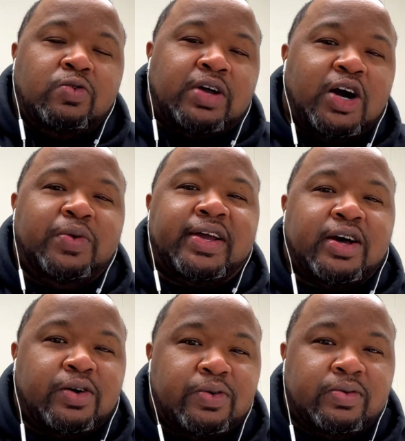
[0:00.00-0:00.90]
Coley
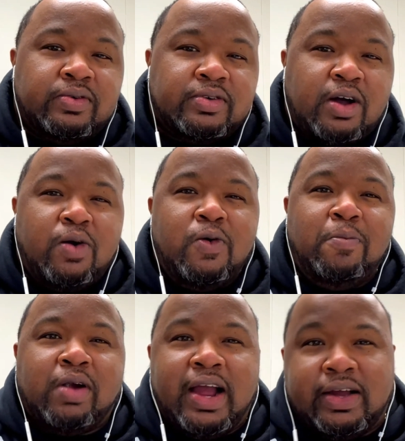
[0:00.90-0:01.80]
Cole, Cole
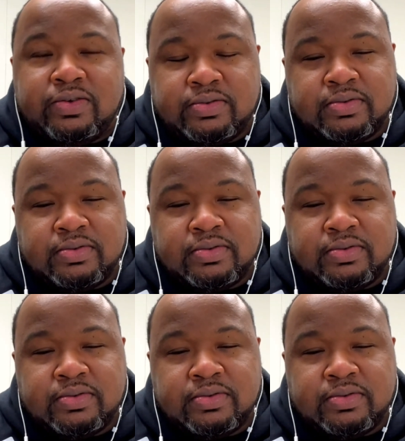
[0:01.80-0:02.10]
Brown.